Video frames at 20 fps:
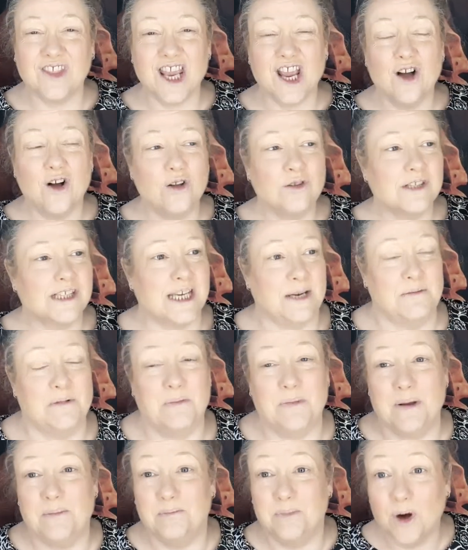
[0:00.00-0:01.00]
They all
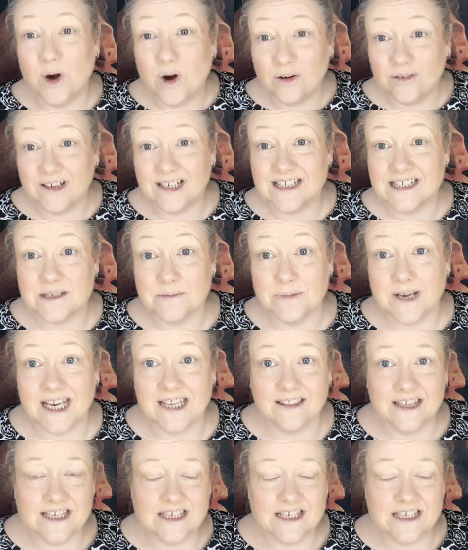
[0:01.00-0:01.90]
seem a bit boring to me.